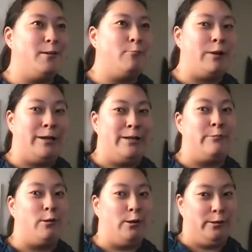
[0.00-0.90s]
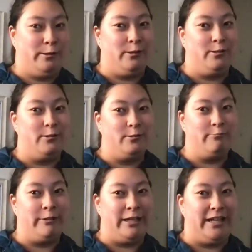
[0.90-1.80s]
where you are,
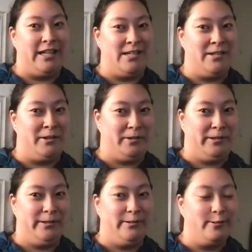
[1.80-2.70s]
right, in your